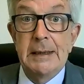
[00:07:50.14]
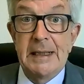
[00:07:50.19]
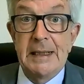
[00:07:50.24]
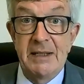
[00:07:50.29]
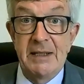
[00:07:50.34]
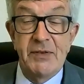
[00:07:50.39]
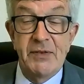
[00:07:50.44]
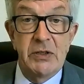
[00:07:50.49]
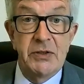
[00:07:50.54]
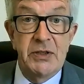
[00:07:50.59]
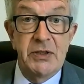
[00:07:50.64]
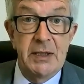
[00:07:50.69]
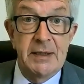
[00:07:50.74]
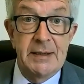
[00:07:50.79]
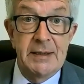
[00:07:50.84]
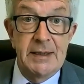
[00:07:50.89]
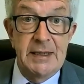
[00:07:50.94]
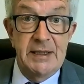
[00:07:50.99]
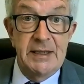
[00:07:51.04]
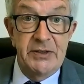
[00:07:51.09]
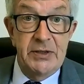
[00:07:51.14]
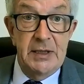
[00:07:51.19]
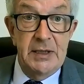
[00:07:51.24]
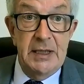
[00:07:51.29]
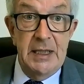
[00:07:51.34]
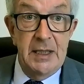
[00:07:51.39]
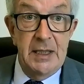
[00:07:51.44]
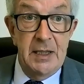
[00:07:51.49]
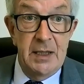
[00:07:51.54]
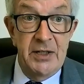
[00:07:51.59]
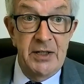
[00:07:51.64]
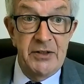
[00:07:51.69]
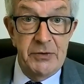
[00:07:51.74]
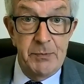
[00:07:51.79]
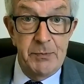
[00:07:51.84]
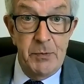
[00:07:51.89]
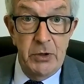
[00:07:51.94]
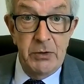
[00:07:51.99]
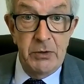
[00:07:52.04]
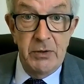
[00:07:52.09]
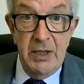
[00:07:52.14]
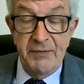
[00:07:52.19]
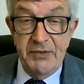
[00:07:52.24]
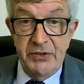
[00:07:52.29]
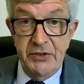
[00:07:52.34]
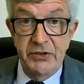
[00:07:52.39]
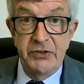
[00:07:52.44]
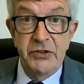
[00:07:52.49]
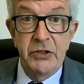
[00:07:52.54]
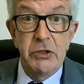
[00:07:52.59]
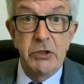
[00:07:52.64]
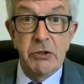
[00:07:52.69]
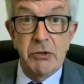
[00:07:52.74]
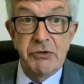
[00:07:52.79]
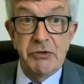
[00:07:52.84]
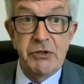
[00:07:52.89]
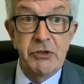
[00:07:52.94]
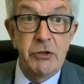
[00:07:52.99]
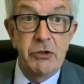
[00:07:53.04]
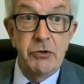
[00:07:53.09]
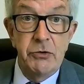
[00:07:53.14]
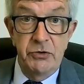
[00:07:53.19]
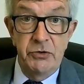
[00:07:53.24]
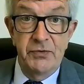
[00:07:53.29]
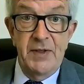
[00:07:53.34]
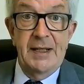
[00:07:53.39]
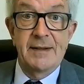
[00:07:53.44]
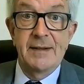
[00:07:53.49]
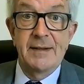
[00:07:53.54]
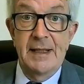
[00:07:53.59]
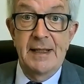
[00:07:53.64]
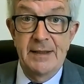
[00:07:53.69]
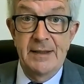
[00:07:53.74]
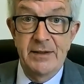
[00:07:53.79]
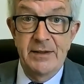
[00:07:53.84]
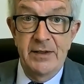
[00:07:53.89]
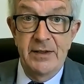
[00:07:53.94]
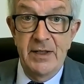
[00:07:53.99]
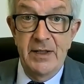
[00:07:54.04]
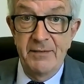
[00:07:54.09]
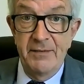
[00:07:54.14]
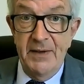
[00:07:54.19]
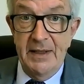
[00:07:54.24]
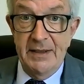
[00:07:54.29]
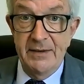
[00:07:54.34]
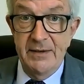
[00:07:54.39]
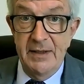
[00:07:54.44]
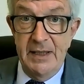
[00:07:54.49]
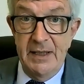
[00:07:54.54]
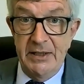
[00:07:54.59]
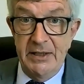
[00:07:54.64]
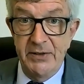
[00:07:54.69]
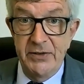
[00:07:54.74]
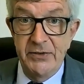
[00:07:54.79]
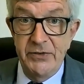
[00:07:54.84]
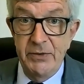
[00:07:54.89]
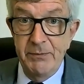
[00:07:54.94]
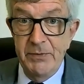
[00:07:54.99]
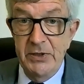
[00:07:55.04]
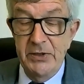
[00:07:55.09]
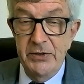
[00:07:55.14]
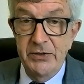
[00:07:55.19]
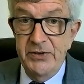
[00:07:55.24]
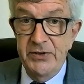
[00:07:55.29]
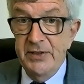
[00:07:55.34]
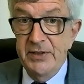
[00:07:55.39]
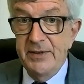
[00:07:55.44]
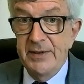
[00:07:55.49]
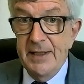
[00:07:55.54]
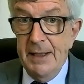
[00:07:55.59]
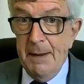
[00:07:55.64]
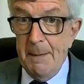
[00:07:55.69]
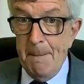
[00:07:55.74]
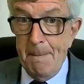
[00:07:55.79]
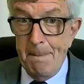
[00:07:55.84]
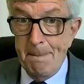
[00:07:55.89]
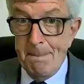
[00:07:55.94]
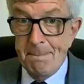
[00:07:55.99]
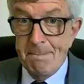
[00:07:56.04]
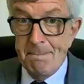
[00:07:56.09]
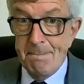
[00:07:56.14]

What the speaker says: The difficulty on it is, in a lot of smaller offices, you're going to know who's vaccinated and not vaccinated. Somebody just sits there.